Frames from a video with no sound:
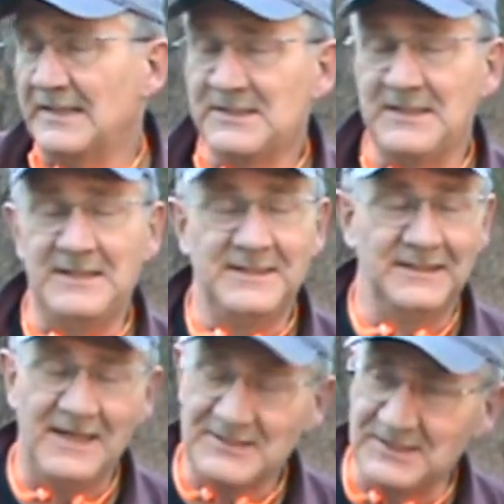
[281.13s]
I see
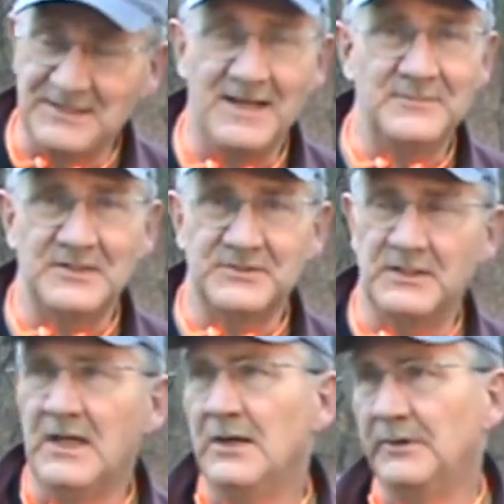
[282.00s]
lots of times, I'll
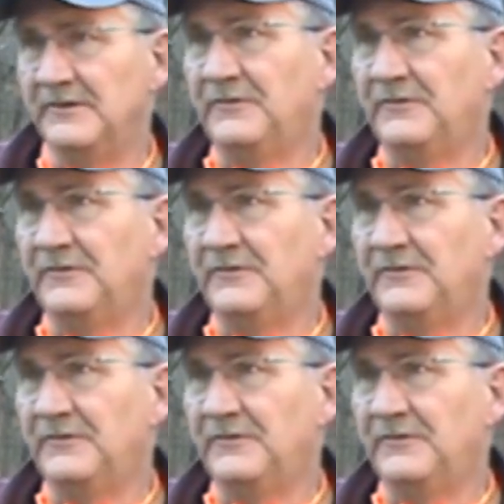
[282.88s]
see, well,